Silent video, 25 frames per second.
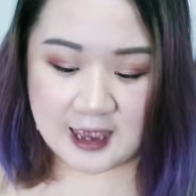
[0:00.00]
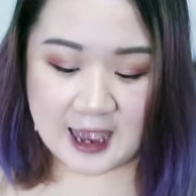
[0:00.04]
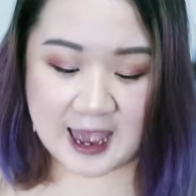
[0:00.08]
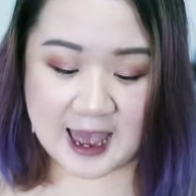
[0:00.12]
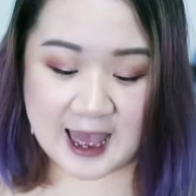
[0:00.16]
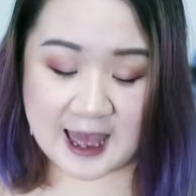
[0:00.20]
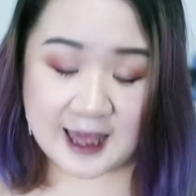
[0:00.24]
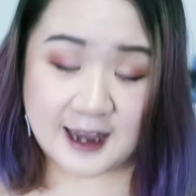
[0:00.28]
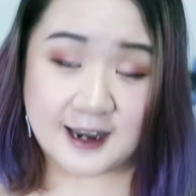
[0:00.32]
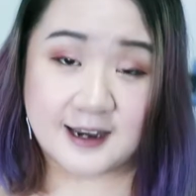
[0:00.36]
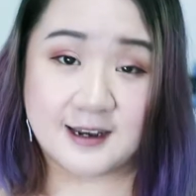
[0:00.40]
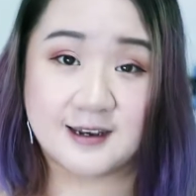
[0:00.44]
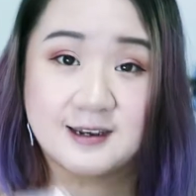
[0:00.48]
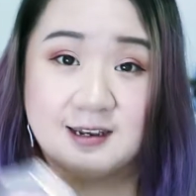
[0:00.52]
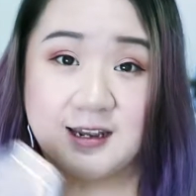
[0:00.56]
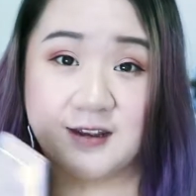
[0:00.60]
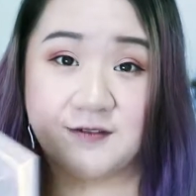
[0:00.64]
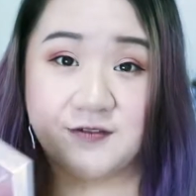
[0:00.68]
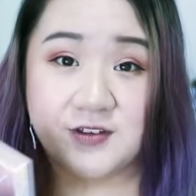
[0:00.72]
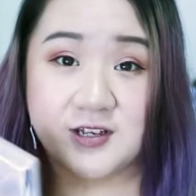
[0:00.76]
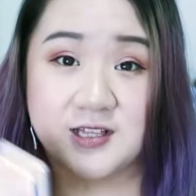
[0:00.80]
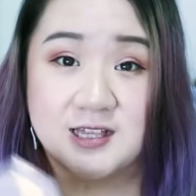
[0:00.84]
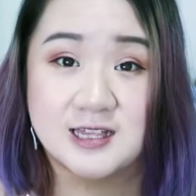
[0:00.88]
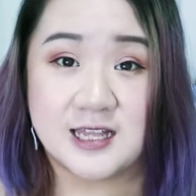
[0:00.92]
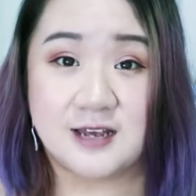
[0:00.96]
and
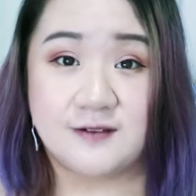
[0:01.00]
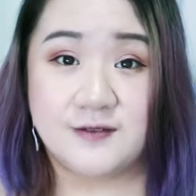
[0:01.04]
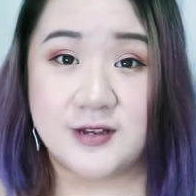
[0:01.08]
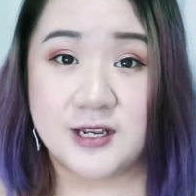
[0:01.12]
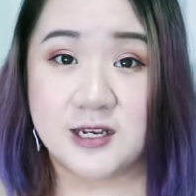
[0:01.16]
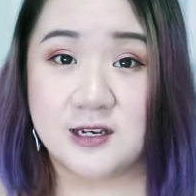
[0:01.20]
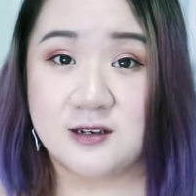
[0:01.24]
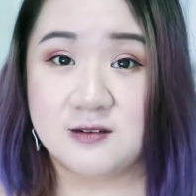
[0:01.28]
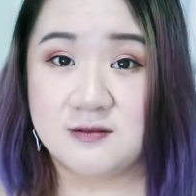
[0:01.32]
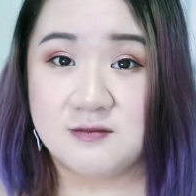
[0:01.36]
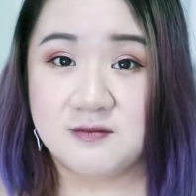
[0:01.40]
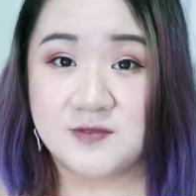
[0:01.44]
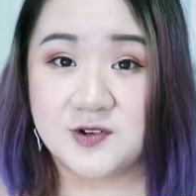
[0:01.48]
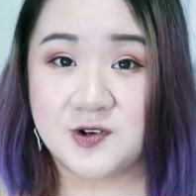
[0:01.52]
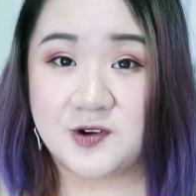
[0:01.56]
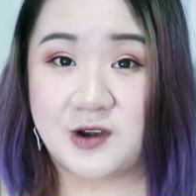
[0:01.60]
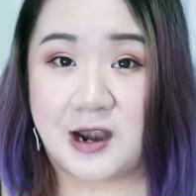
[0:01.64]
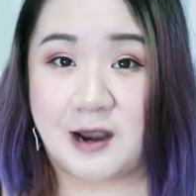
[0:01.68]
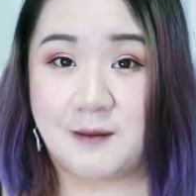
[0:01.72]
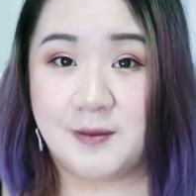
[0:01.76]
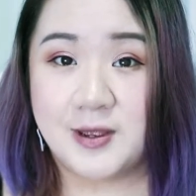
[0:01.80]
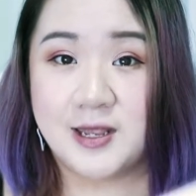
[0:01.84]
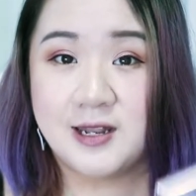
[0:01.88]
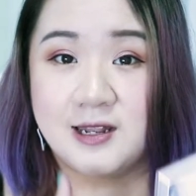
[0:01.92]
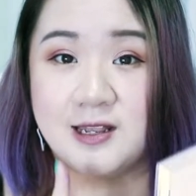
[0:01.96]
if you love it,
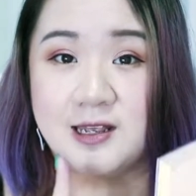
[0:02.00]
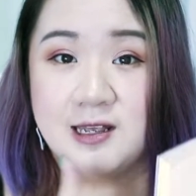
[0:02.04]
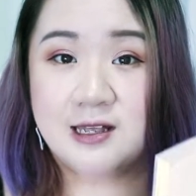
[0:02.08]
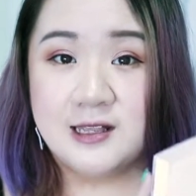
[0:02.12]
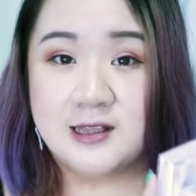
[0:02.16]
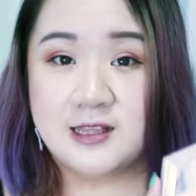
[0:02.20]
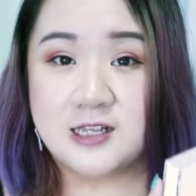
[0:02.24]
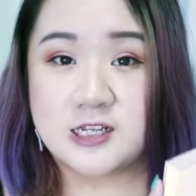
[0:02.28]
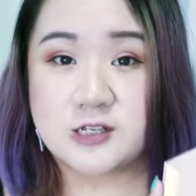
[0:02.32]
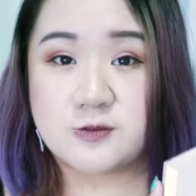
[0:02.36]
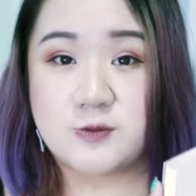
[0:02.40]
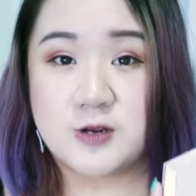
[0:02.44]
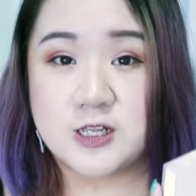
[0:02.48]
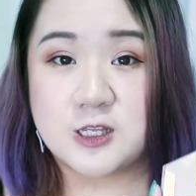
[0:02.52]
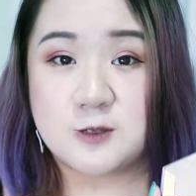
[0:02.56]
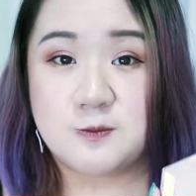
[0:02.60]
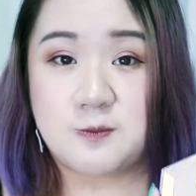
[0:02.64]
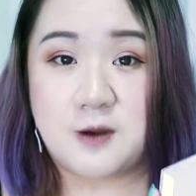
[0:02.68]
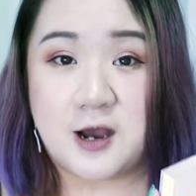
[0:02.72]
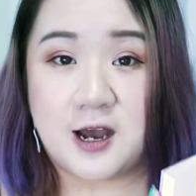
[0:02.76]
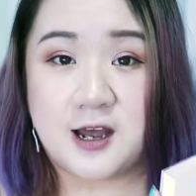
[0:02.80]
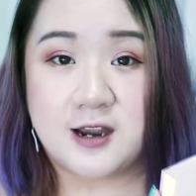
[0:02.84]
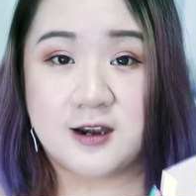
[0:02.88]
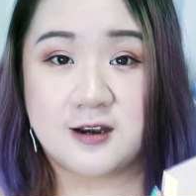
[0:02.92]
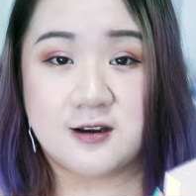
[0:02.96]
grab it. This one's
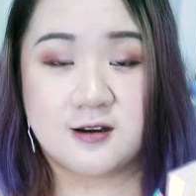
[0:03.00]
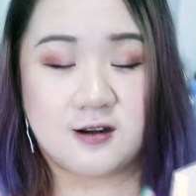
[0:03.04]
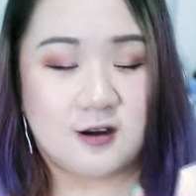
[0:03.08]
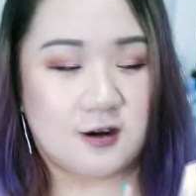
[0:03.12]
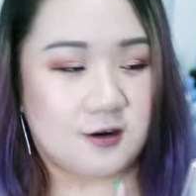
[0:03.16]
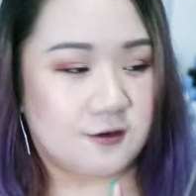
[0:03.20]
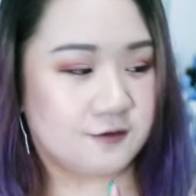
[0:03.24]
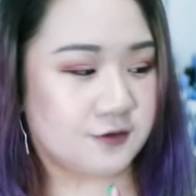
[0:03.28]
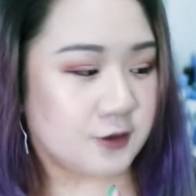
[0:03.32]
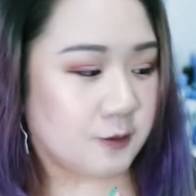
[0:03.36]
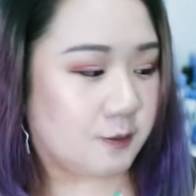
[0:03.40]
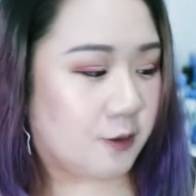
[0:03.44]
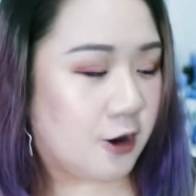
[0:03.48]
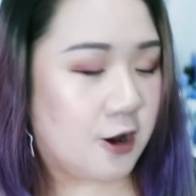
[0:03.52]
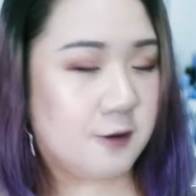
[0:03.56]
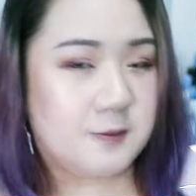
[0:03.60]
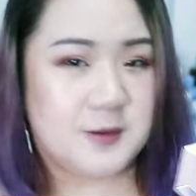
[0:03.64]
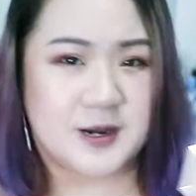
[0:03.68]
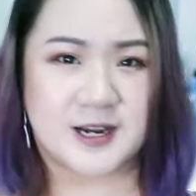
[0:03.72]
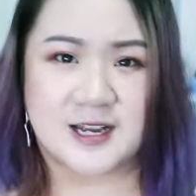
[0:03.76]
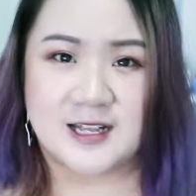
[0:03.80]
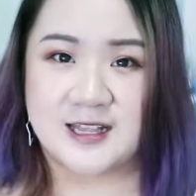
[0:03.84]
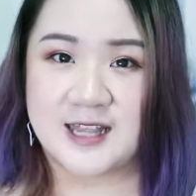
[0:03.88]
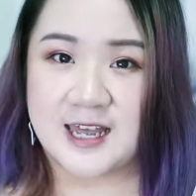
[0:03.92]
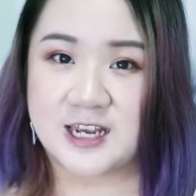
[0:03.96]
part of the
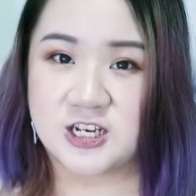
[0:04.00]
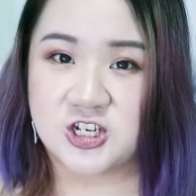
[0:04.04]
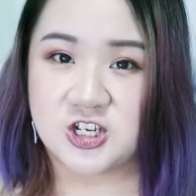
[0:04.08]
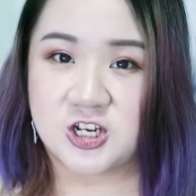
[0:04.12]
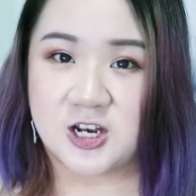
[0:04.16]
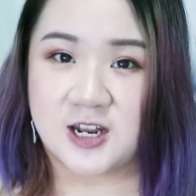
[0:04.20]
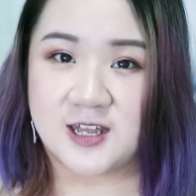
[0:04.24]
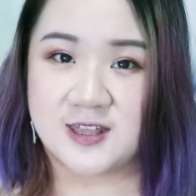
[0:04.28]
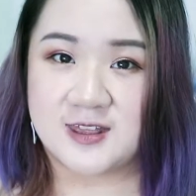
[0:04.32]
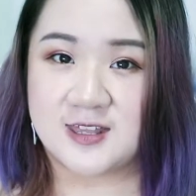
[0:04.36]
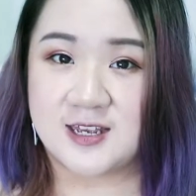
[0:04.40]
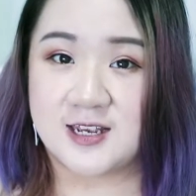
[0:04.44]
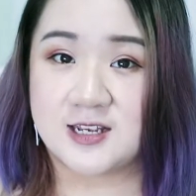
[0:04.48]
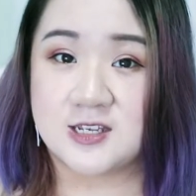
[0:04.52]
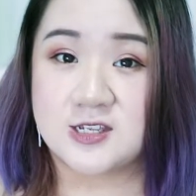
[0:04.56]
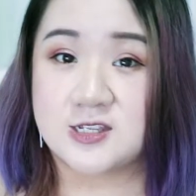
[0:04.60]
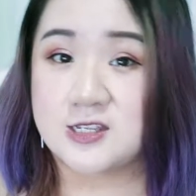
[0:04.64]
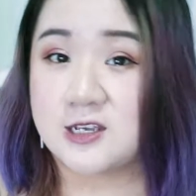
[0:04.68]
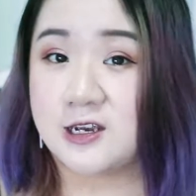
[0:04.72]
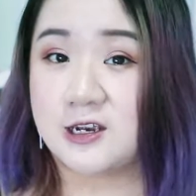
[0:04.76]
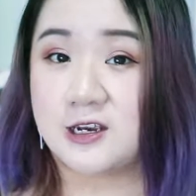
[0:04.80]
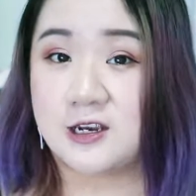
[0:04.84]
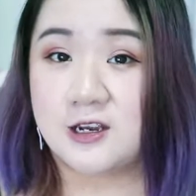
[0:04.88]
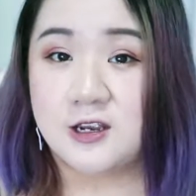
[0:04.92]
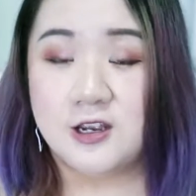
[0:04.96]
permanent collection, I think,
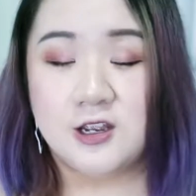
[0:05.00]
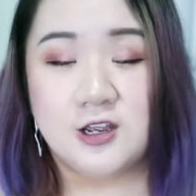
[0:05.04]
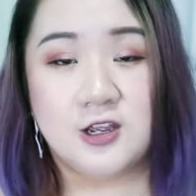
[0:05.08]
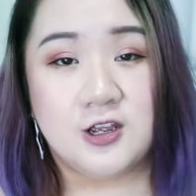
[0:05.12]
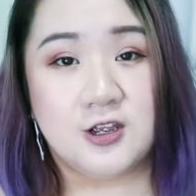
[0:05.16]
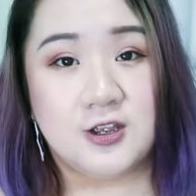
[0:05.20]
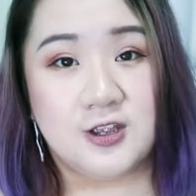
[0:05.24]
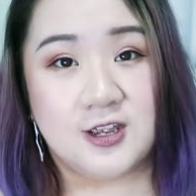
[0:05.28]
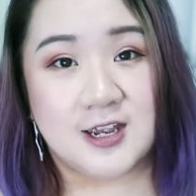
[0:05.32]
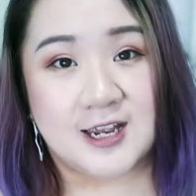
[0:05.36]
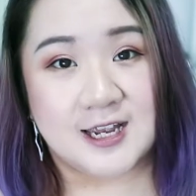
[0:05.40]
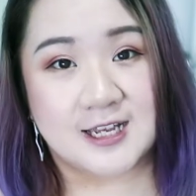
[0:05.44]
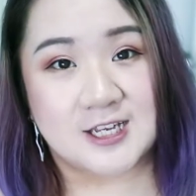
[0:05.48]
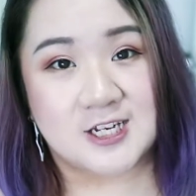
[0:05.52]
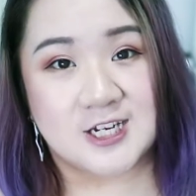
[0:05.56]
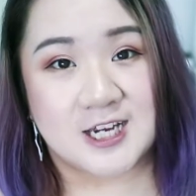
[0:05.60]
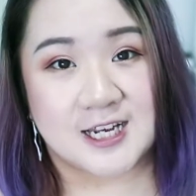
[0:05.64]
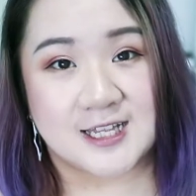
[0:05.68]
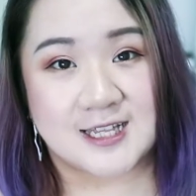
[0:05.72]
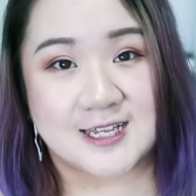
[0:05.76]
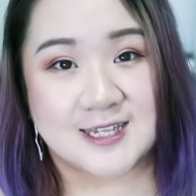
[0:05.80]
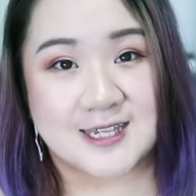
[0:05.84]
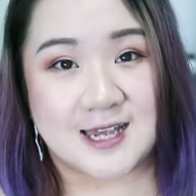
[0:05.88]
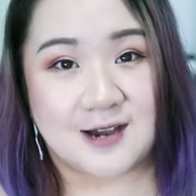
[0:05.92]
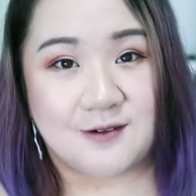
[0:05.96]
so you can
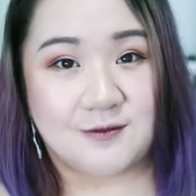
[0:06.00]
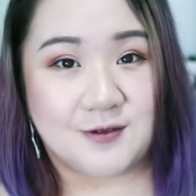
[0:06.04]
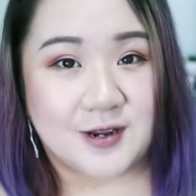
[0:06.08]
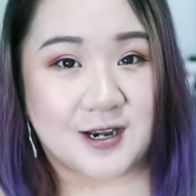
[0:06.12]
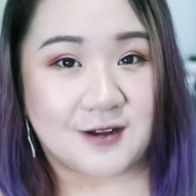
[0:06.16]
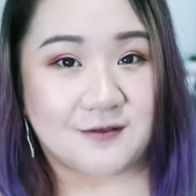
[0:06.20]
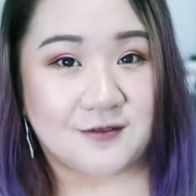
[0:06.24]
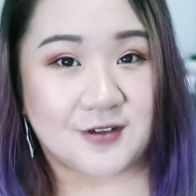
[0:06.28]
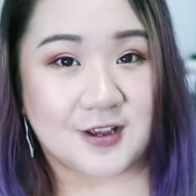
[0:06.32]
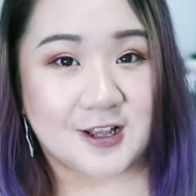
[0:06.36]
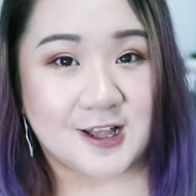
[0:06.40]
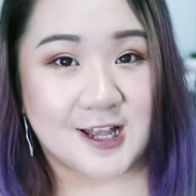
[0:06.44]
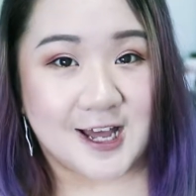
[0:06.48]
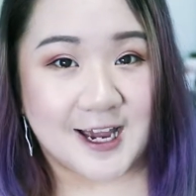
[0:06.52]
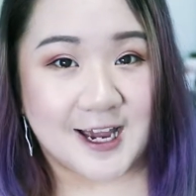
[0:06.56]
check this out whenever you